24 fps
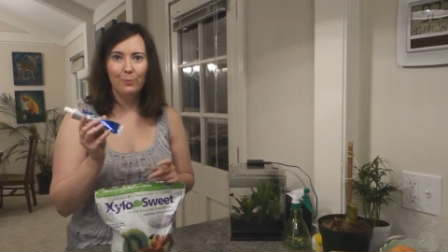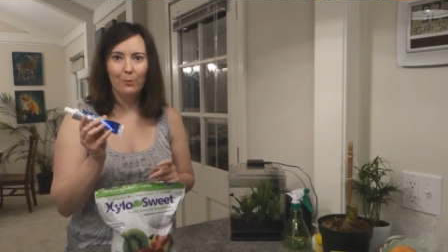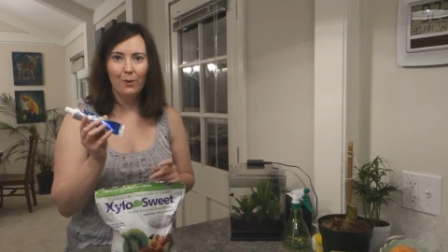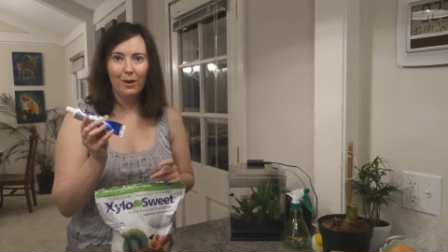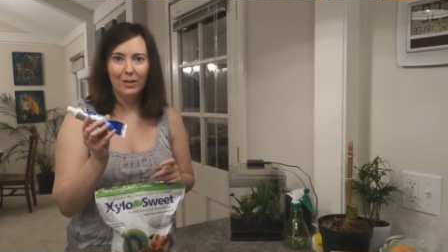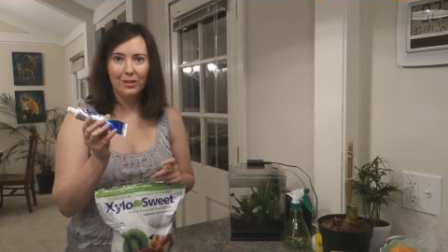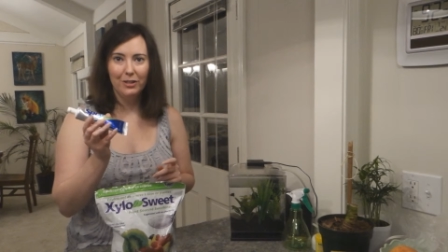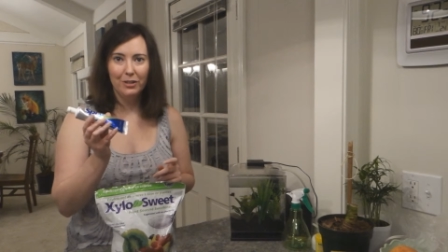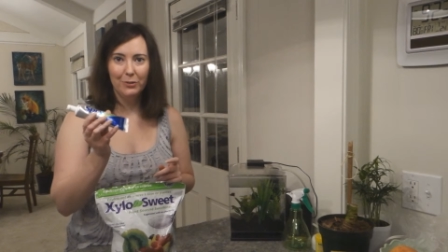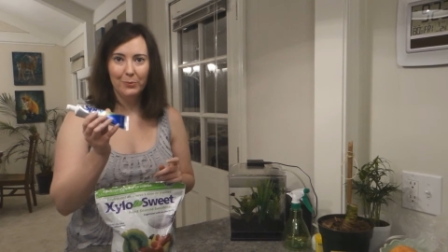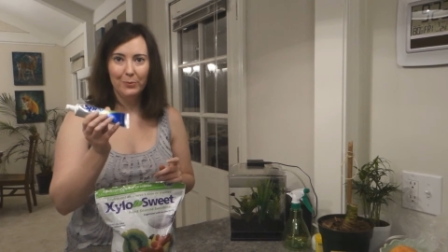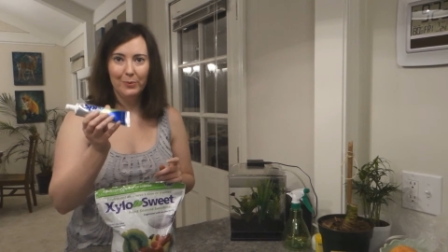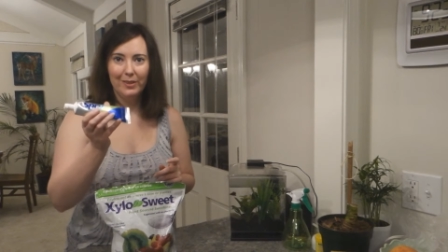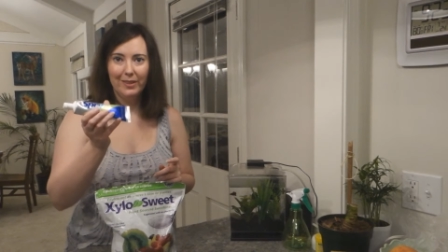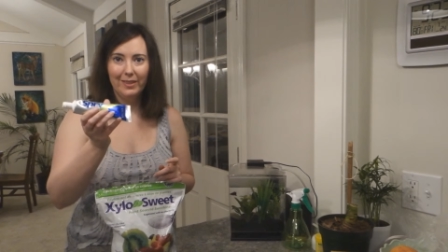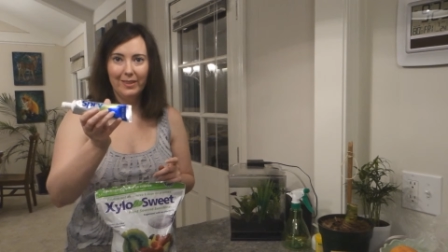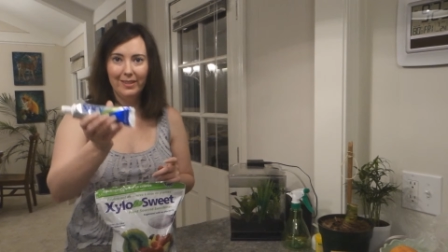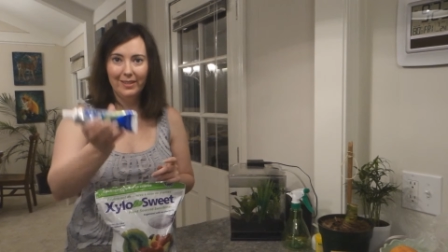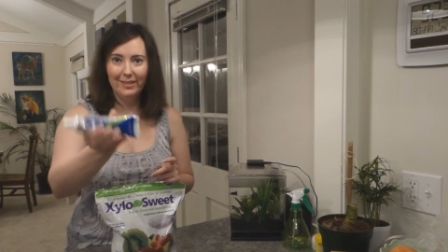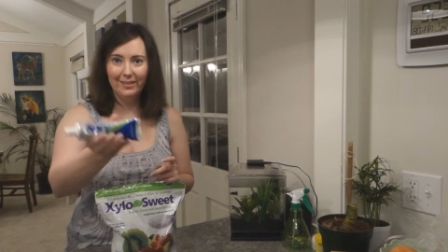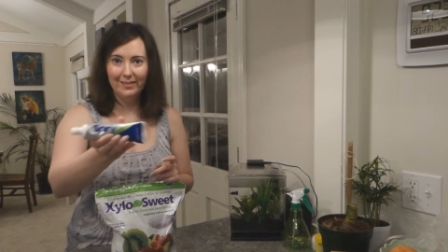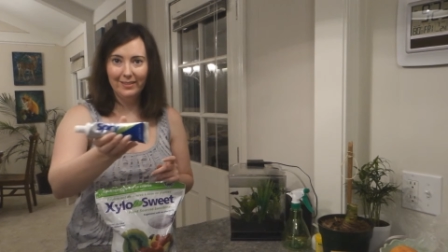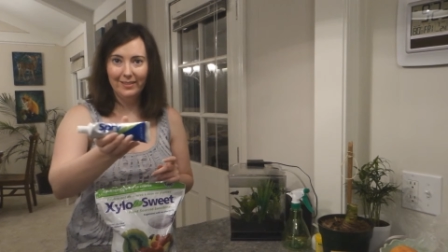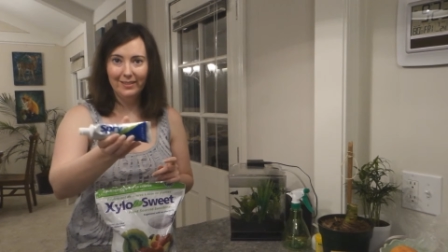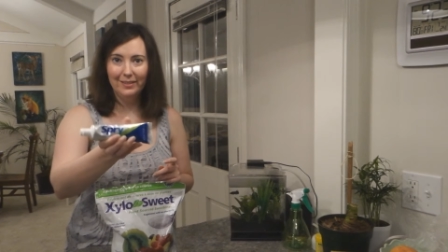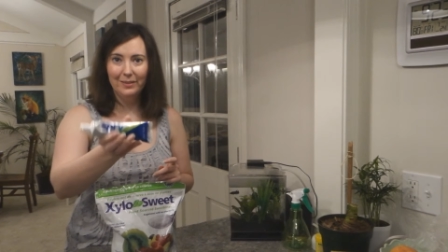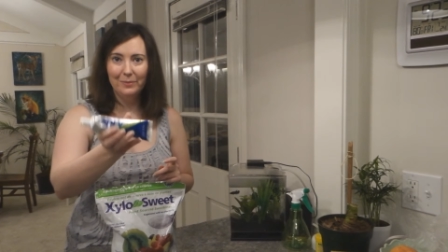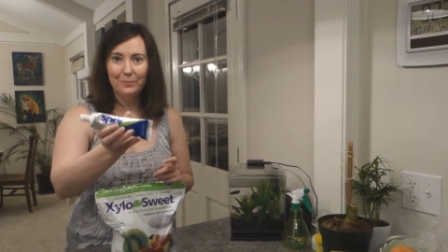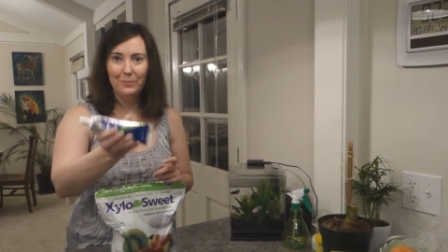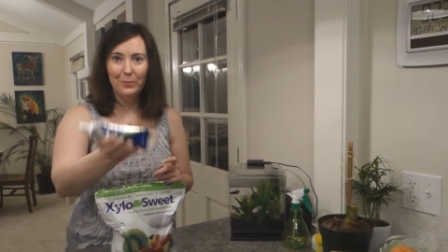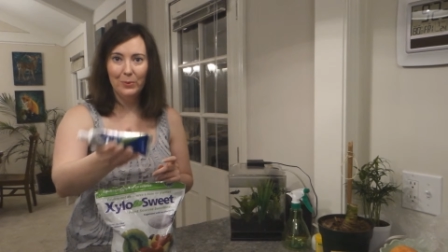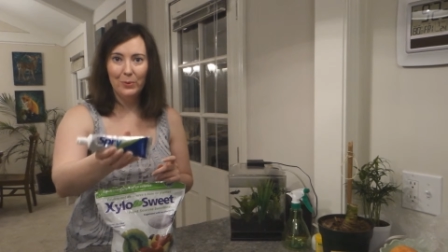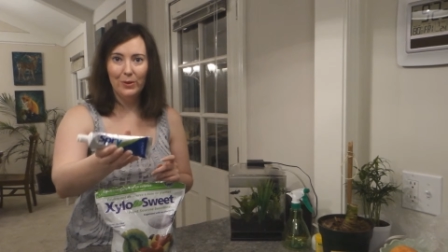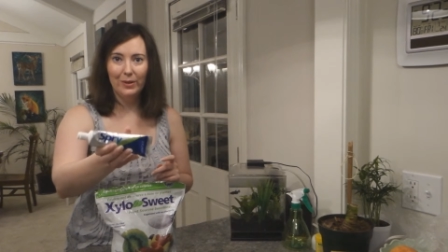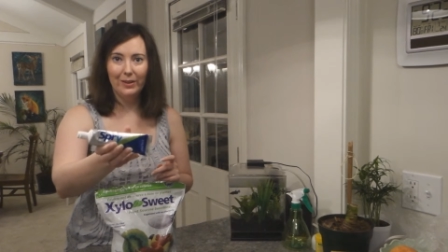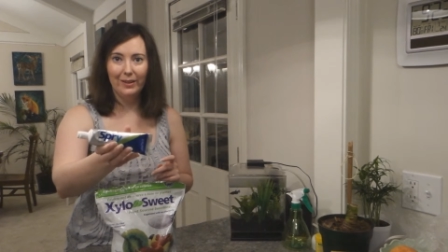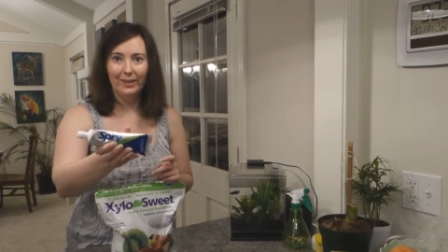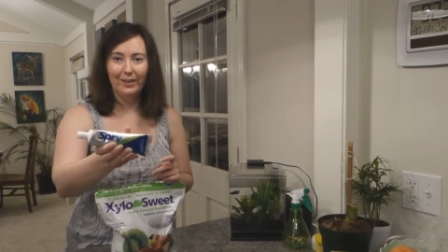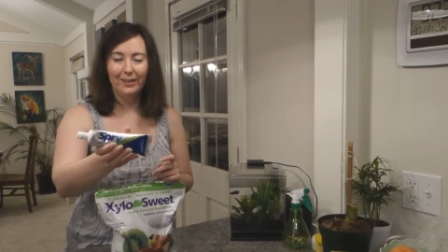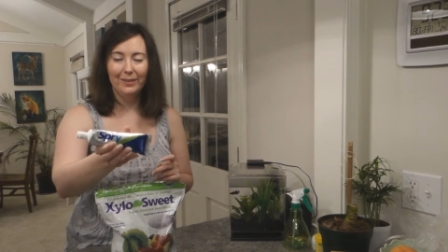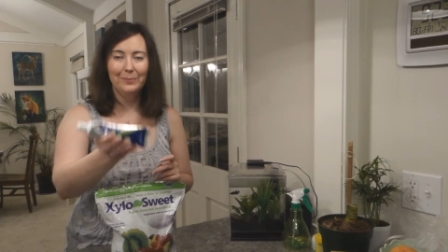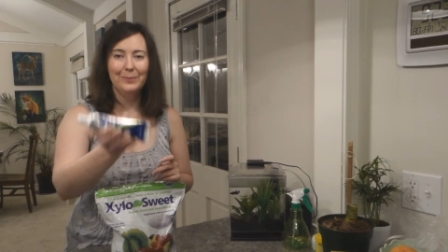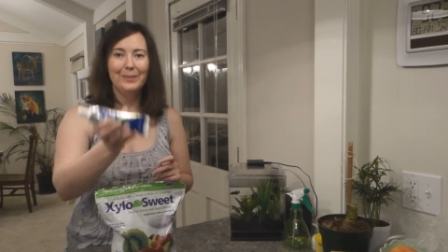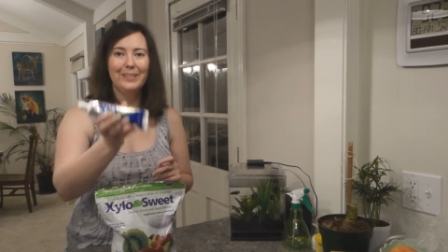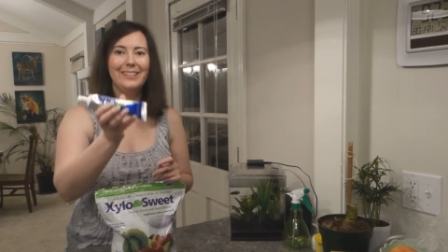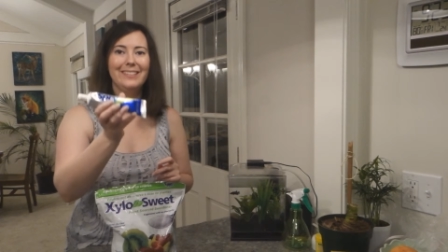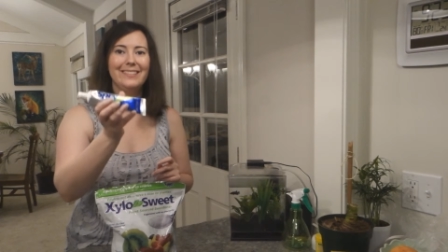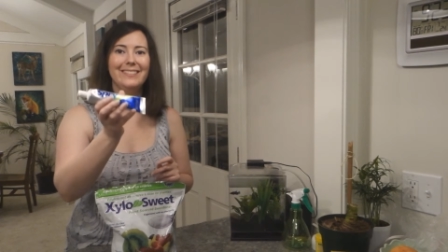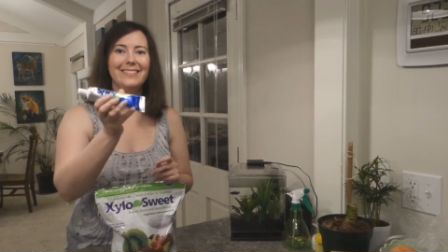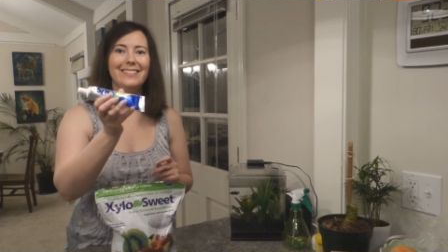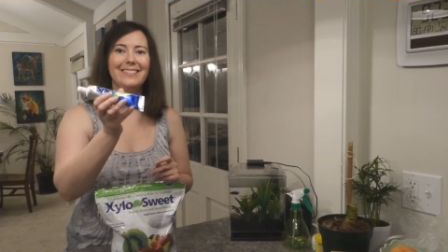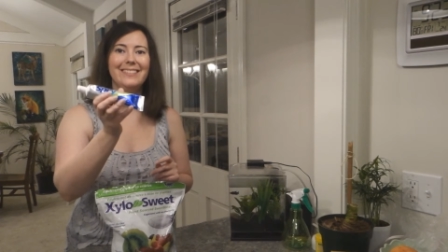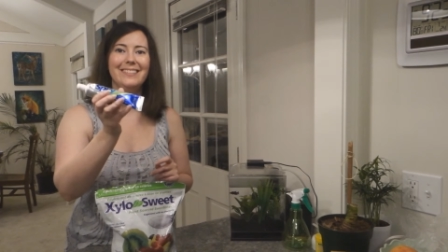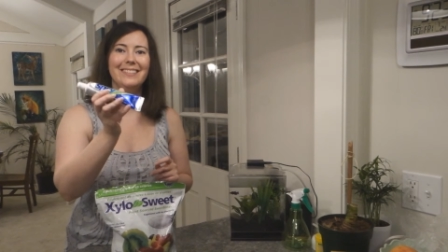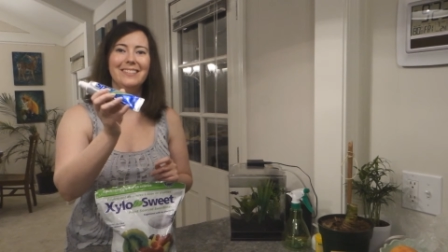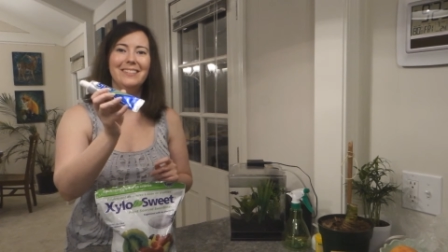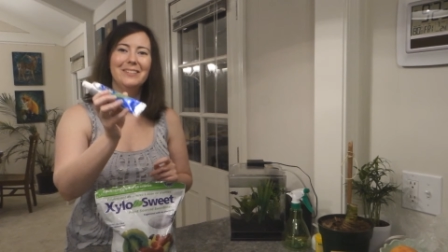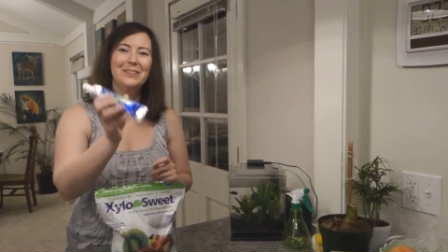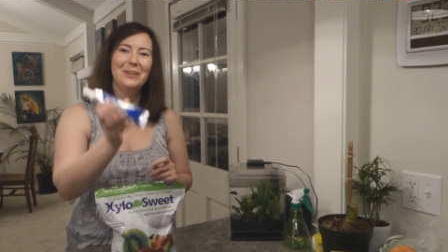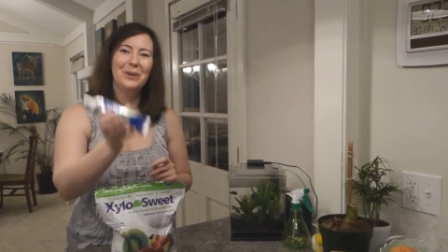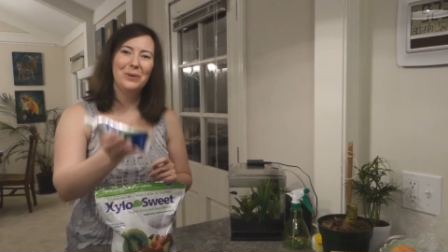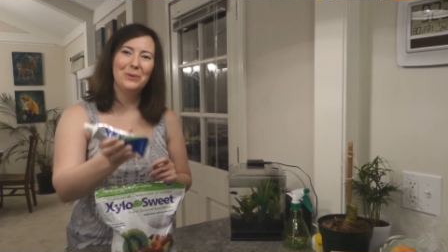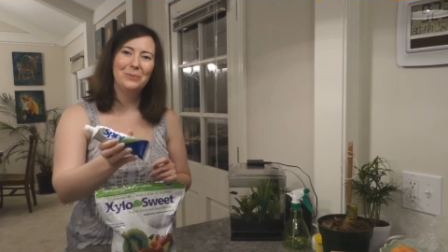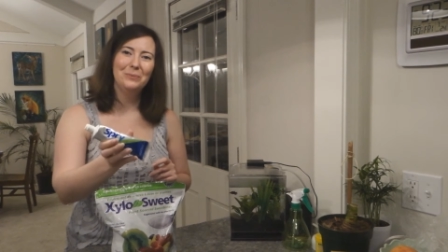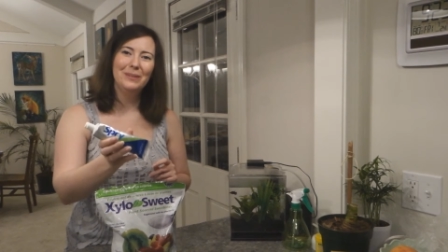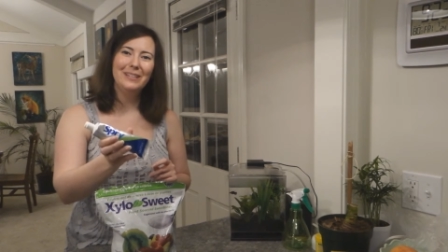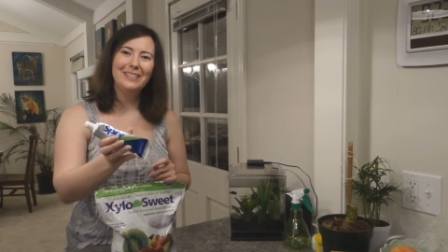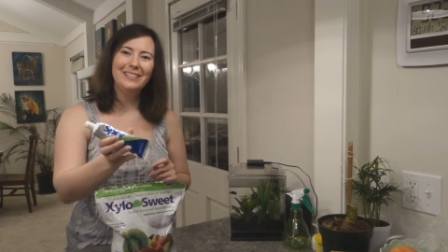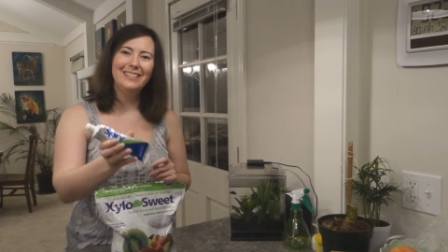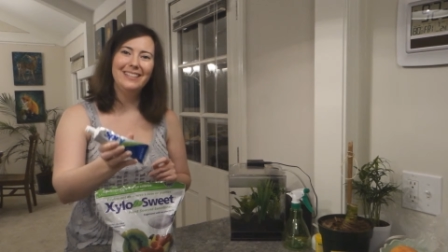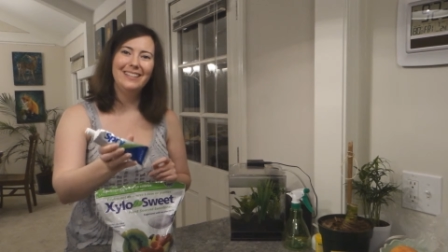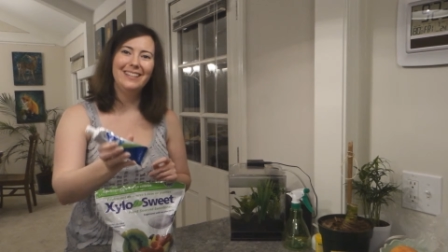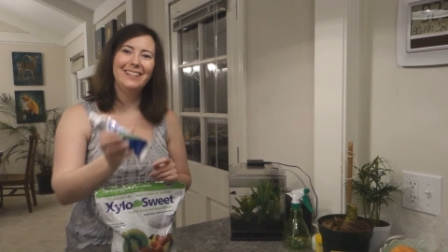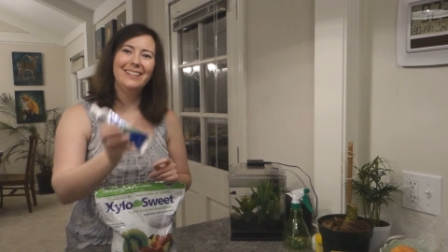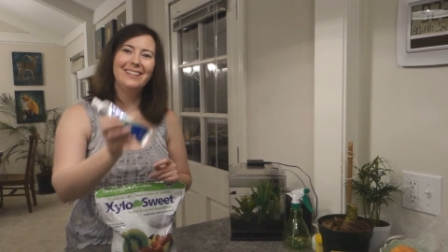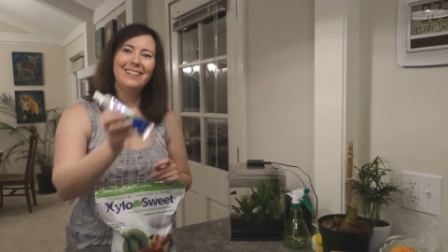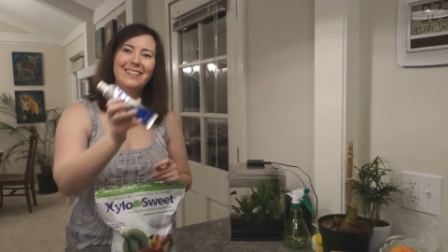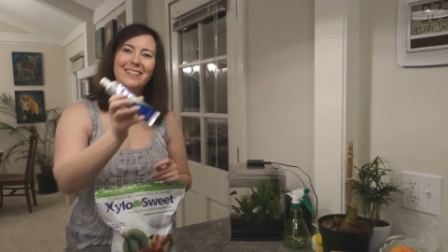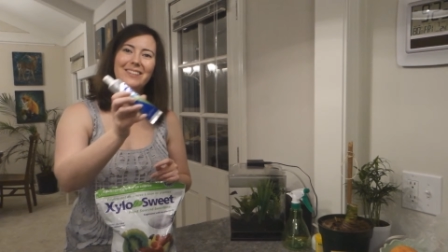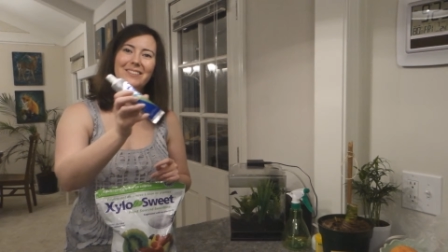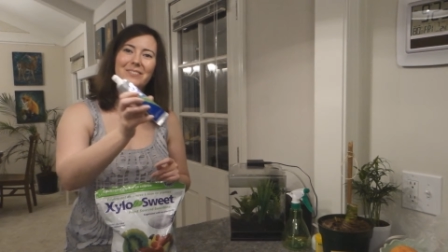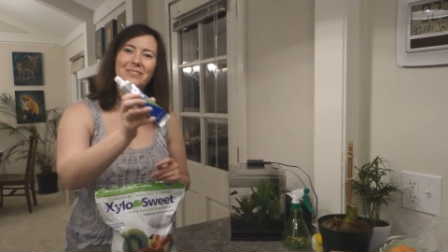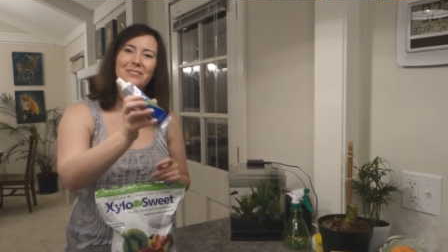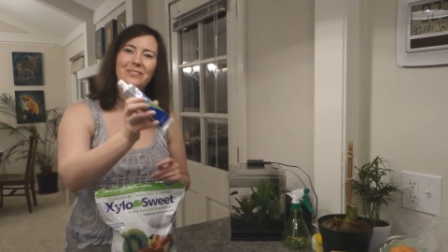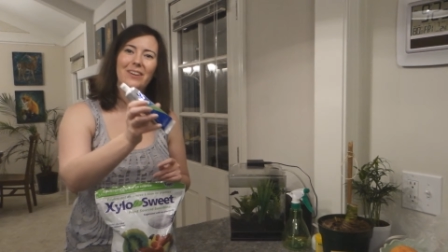brush with this in the morning because it's going to coat my teeth and